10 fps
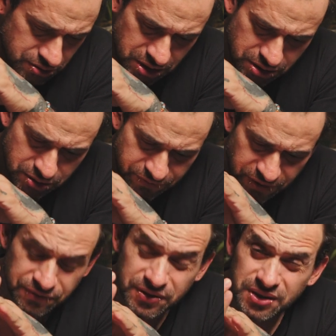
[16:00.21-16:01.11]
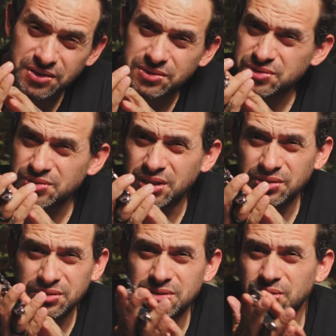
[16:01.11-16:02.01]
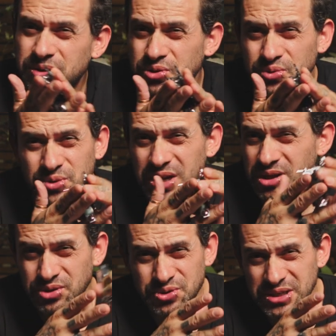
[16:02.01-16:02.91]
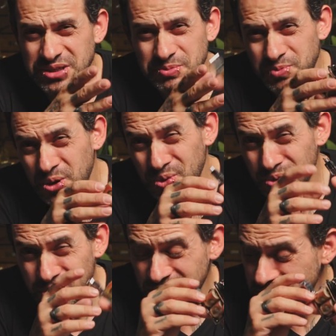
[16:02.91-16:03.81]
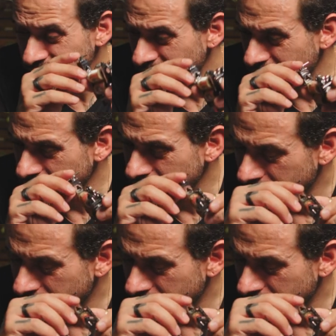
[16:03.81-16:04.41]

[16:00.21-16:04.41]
250 or 200 or 320 euros at the time.